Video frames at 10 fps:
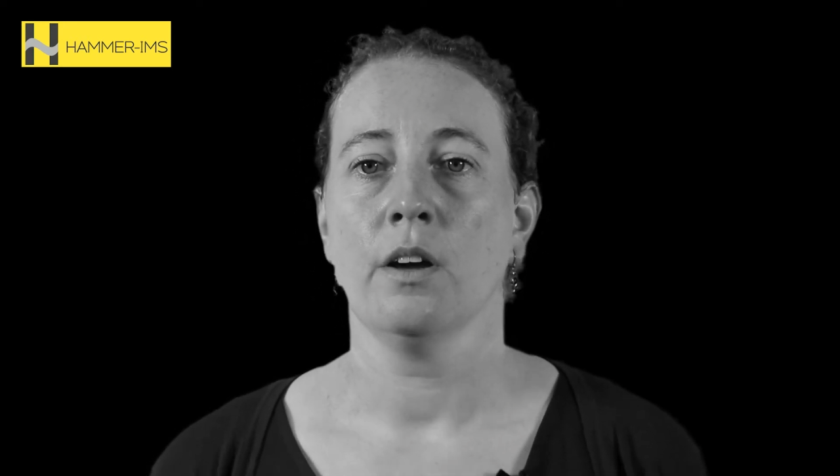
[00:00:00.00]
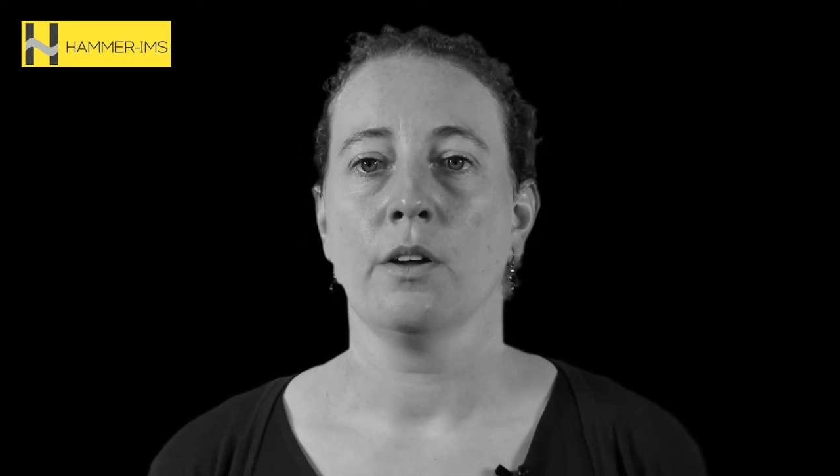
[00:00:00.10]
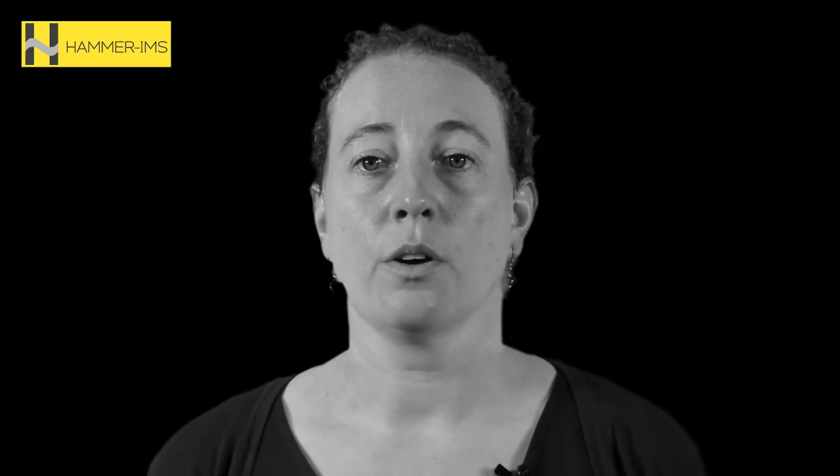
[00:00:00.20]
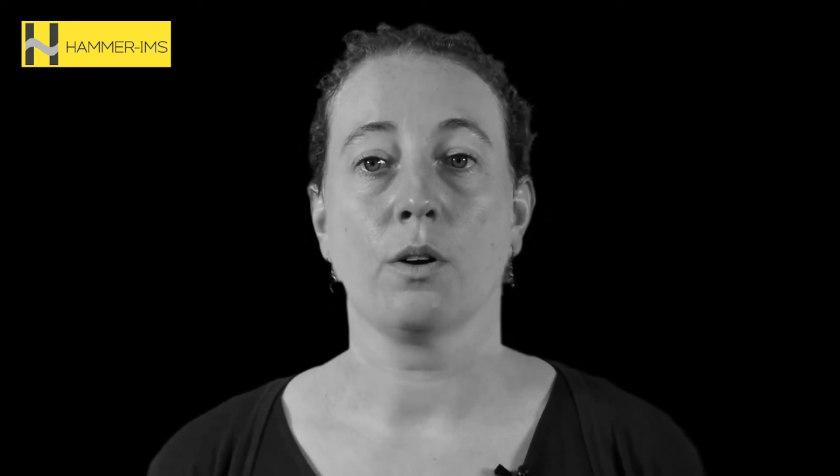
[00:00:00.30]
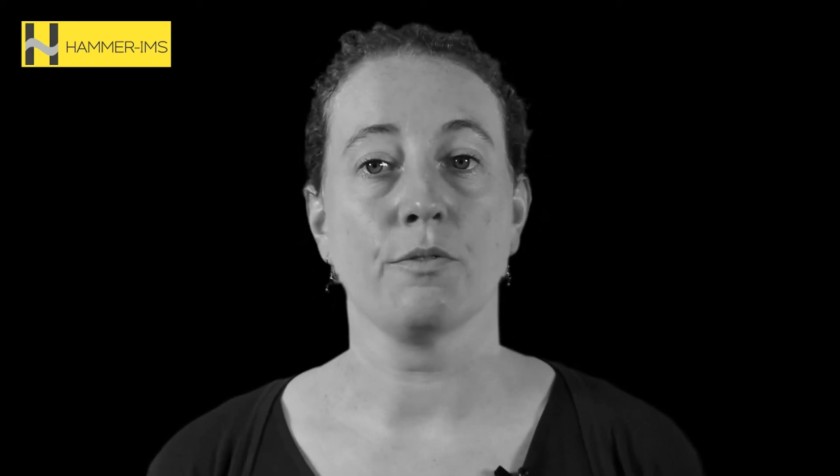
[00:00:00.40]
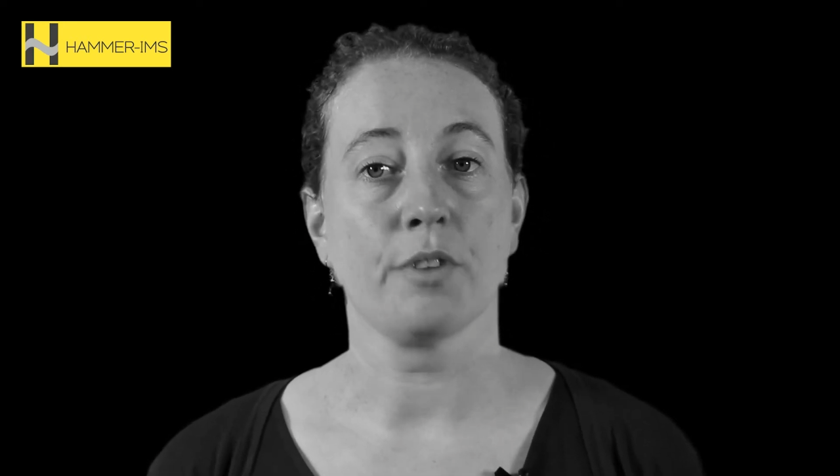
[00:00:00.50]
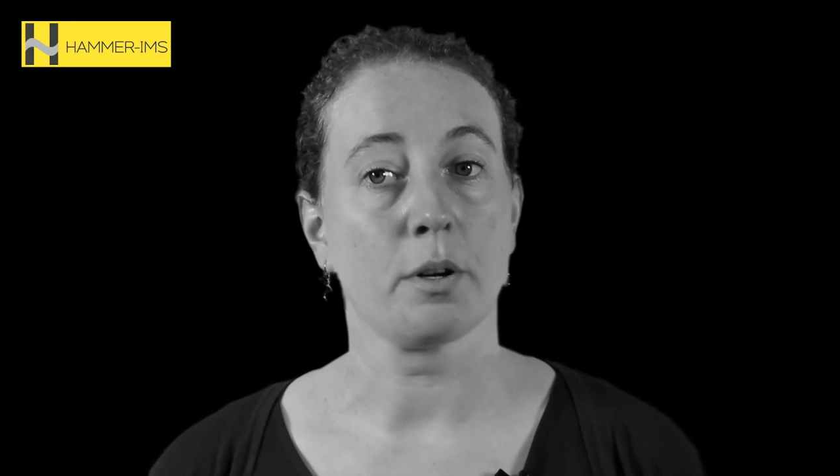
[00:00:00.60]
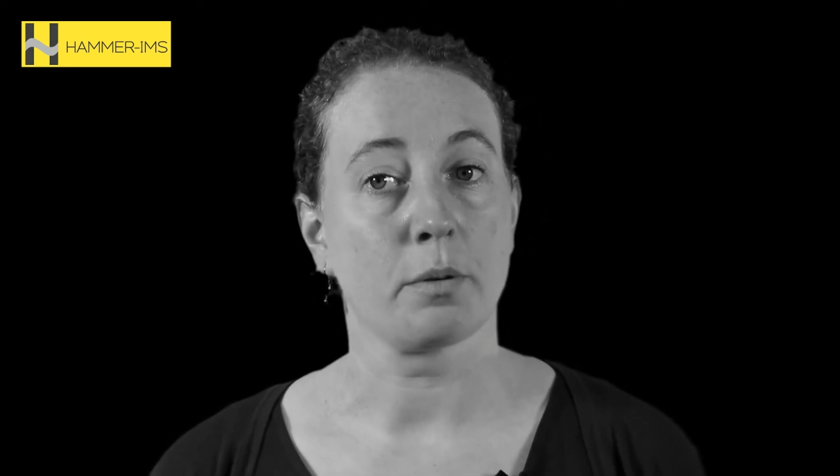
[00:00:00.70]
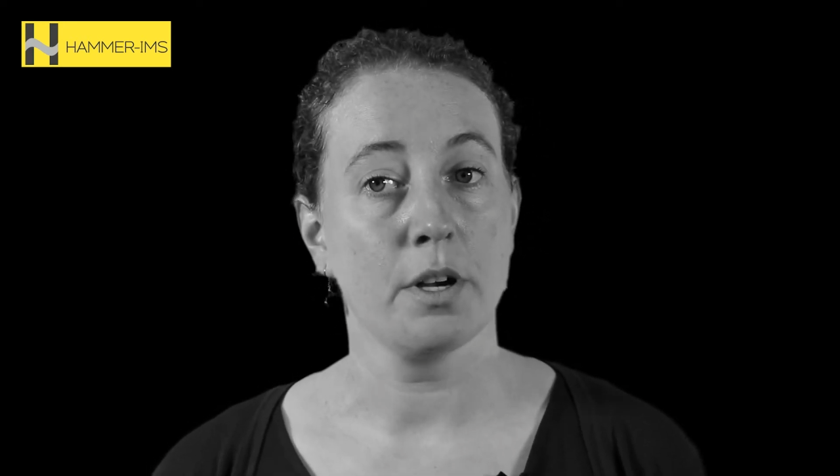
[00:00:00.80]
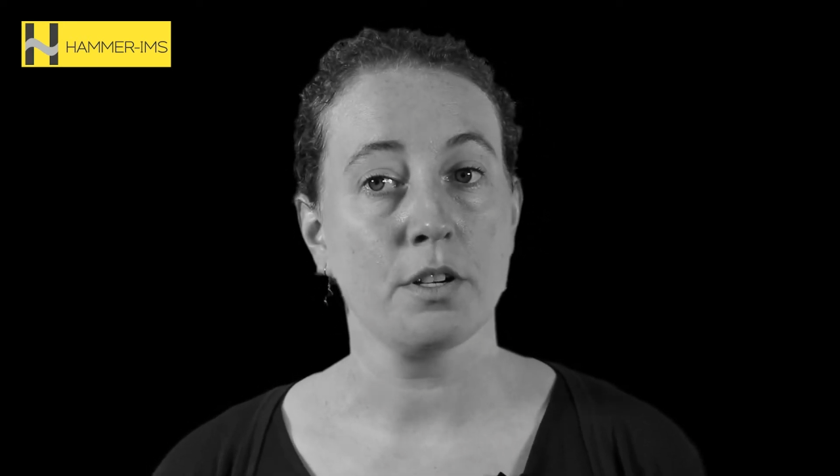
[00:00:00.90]
The
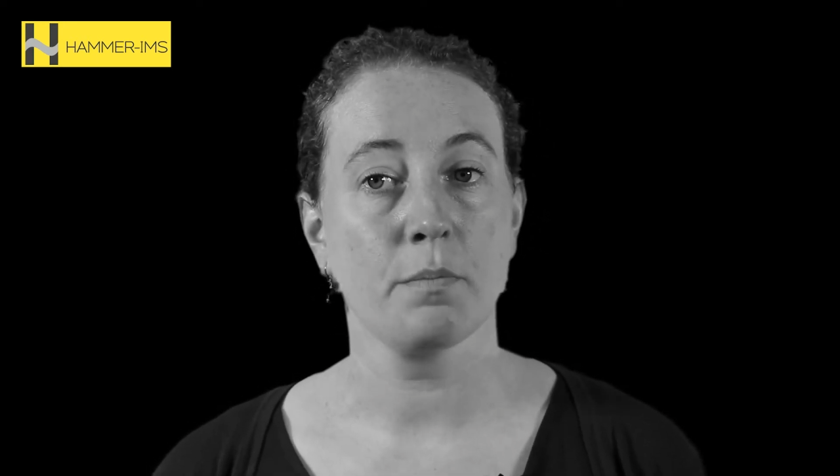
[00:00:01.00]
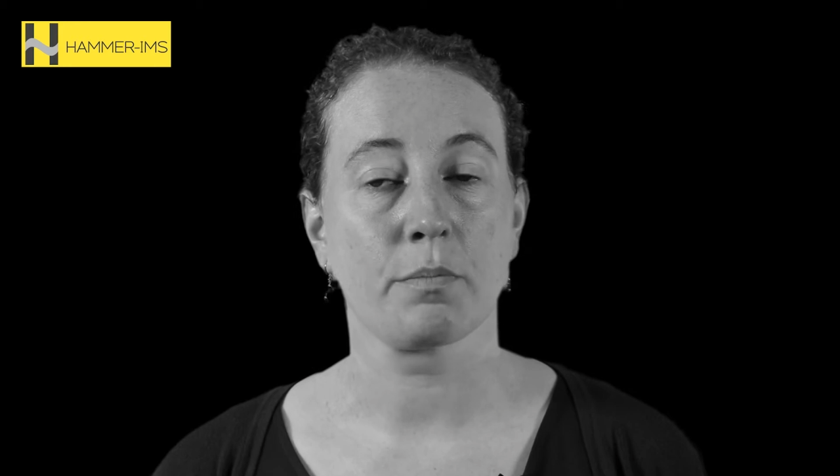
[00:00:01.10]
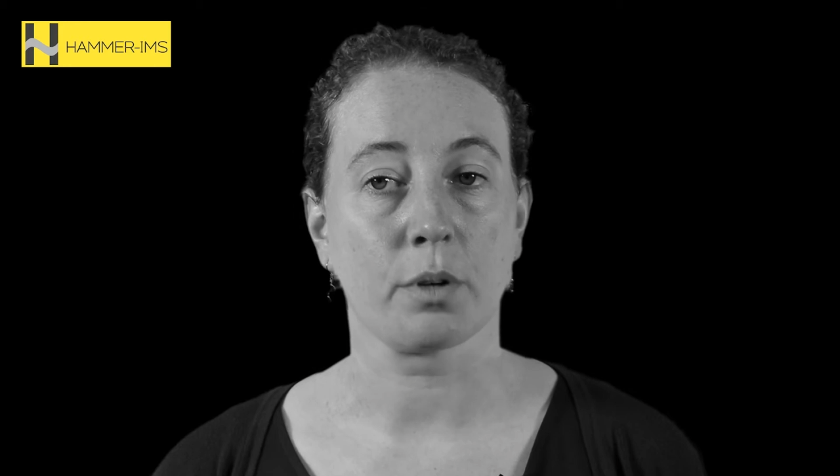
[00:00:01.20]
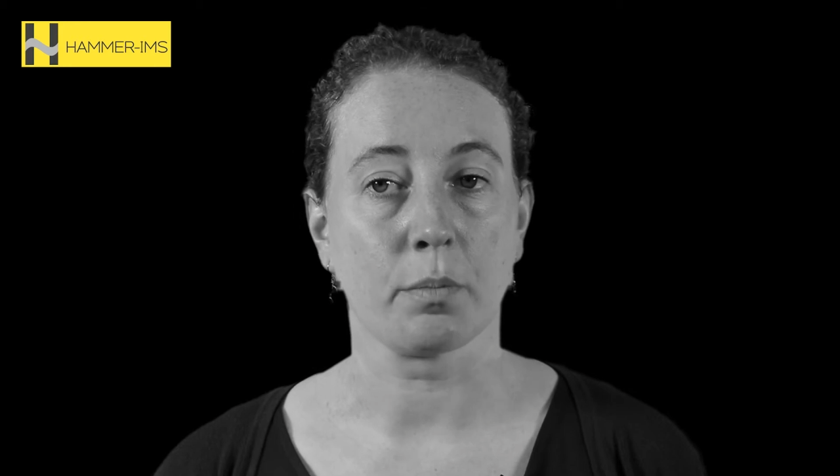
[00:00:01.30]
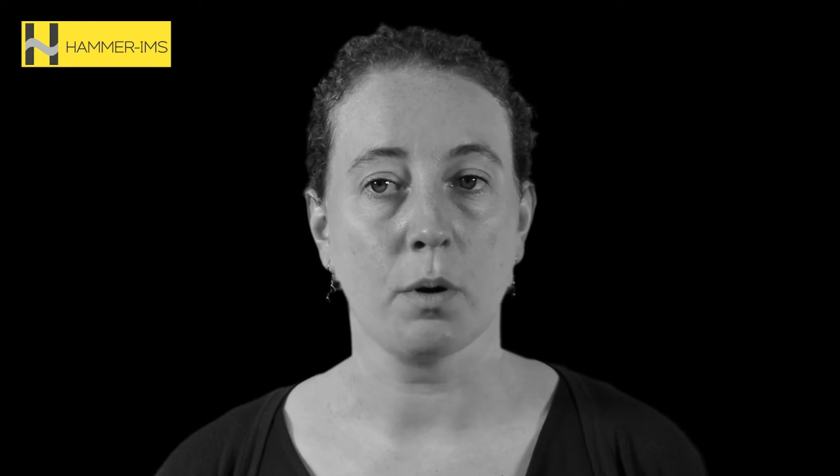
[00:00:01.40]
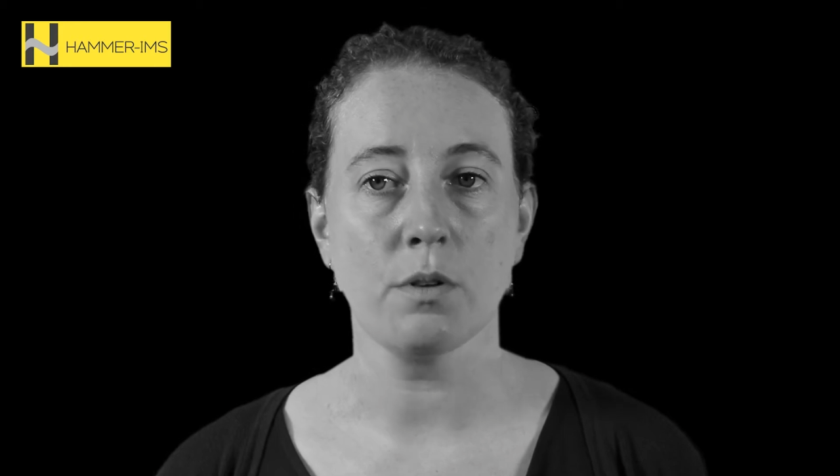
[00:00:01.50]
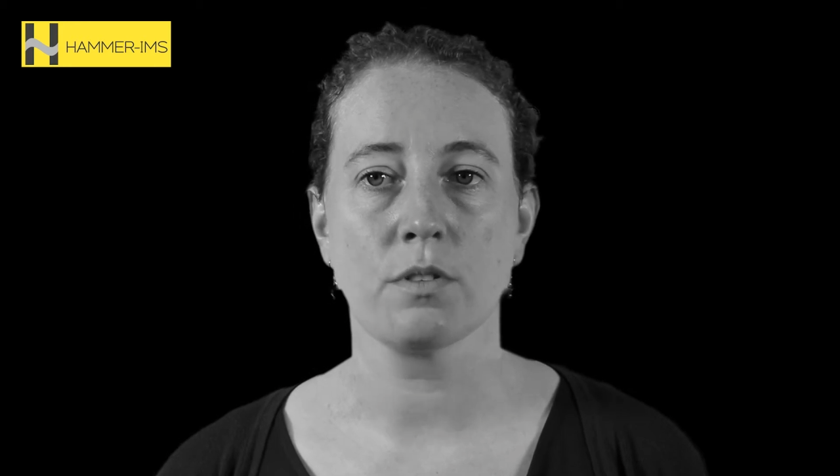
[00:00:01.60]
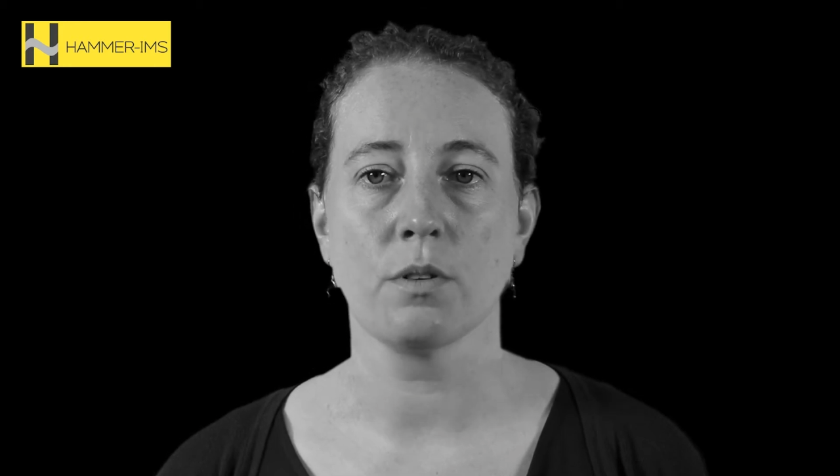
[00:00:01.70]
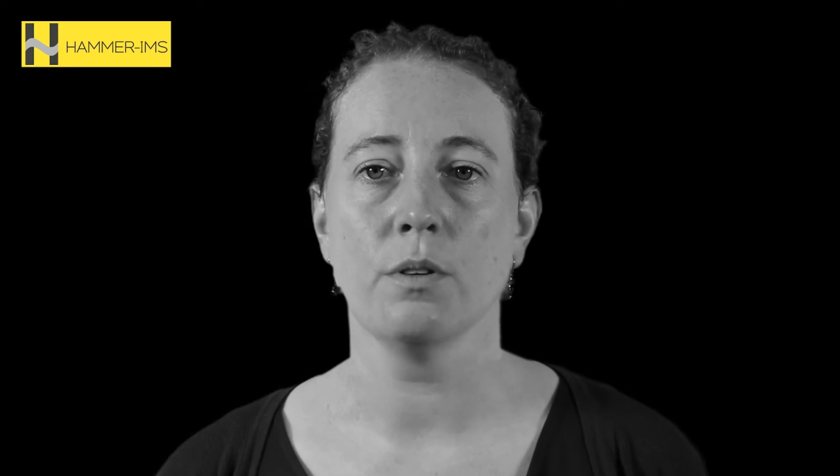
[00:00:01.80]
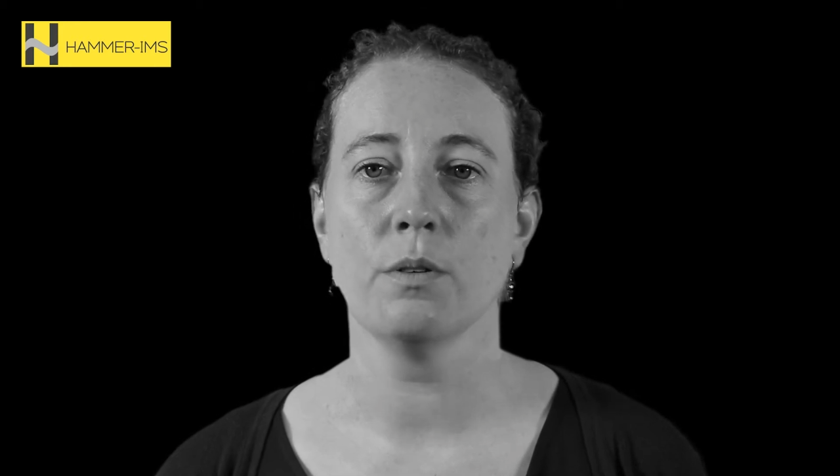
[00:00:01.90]
configuration proposed
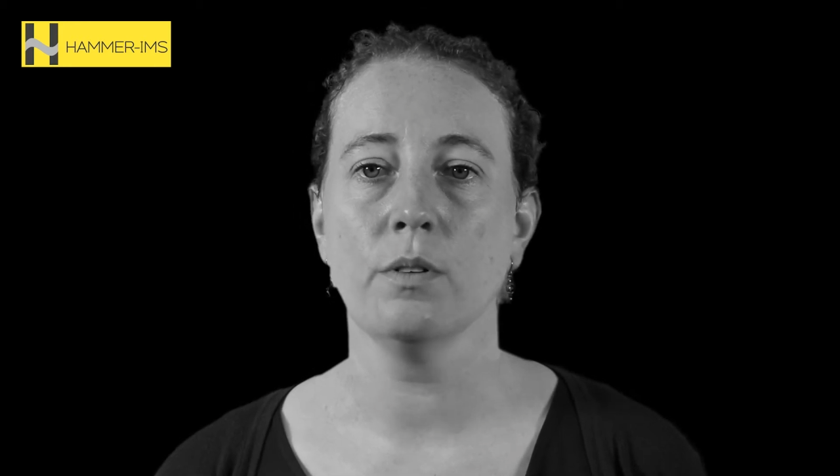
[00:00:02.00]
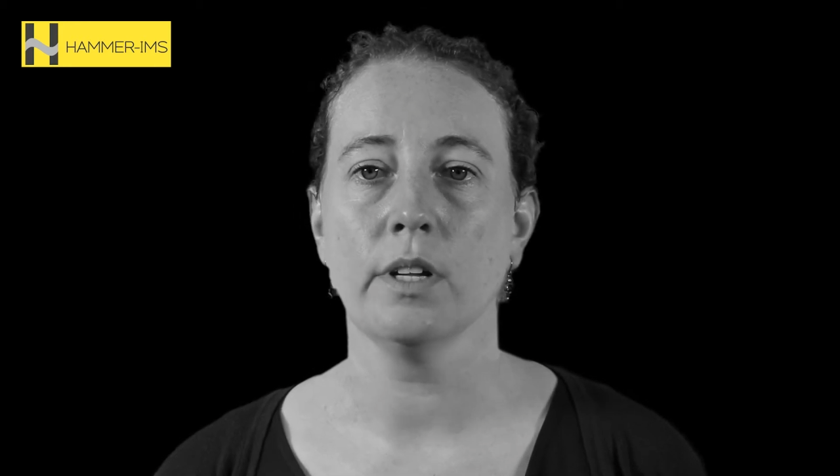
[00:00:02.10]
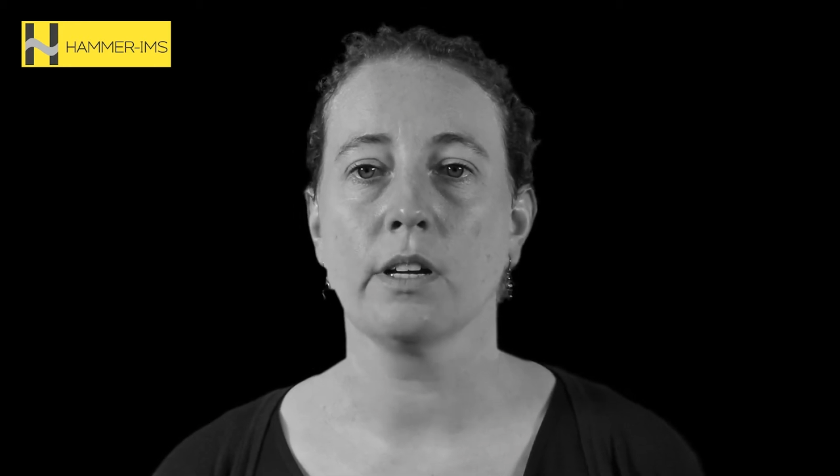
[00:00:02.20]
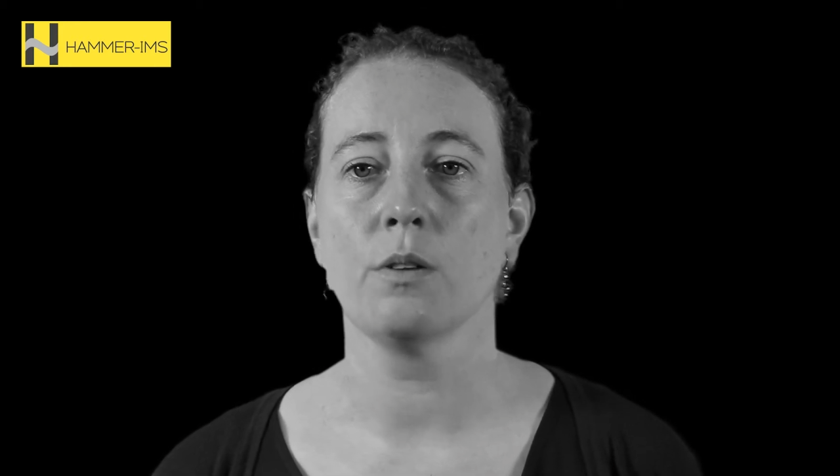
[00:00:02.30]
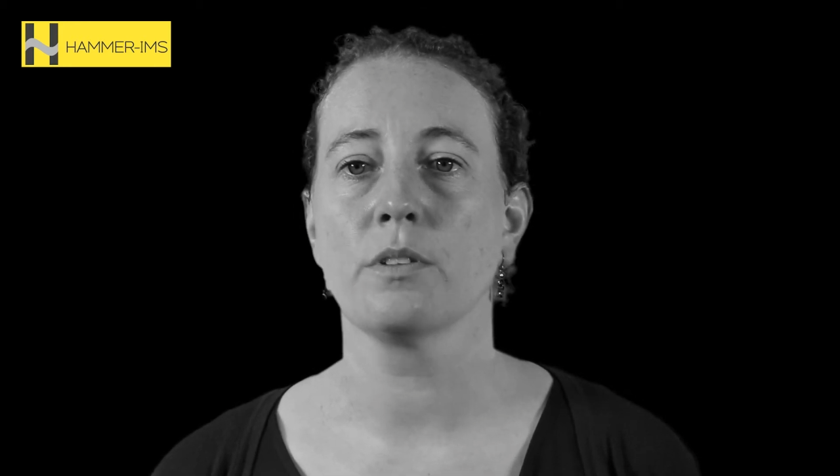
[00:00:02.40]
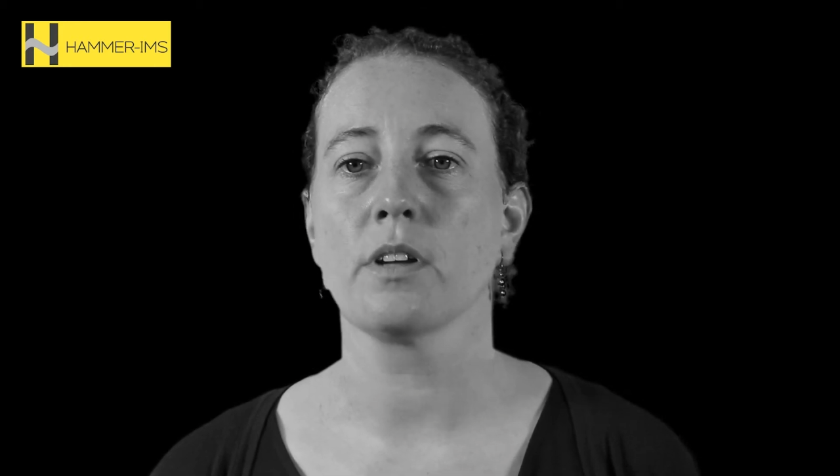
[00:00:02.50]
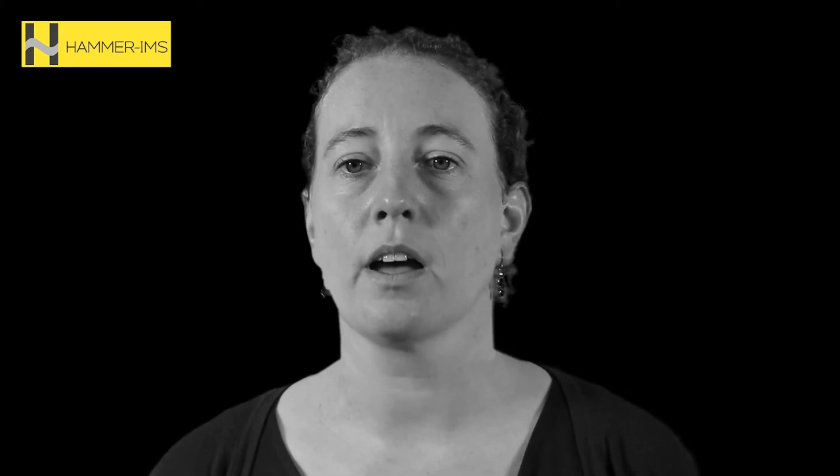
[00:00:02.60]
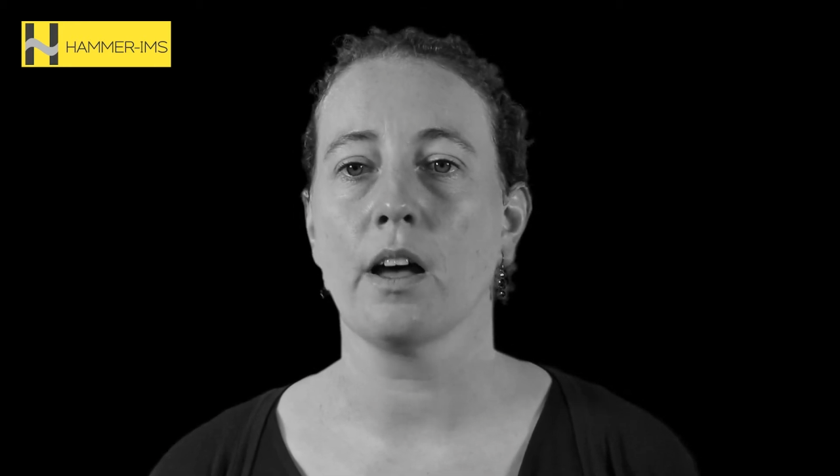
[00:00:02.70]
to you includes